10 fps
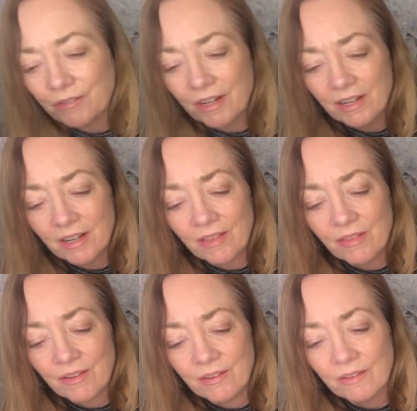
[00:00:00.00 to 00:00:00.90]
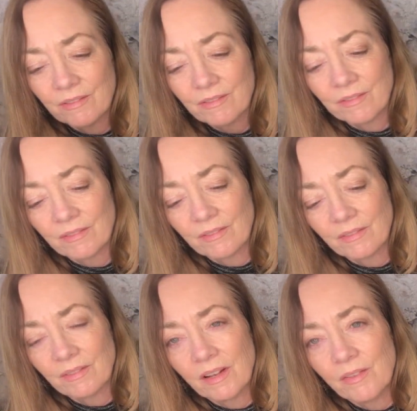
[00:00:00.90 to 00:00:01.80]
right? And
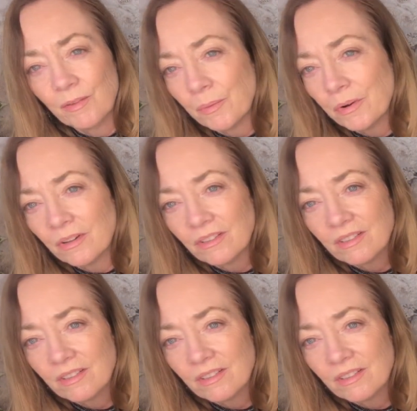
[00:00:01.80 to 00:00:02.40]
the world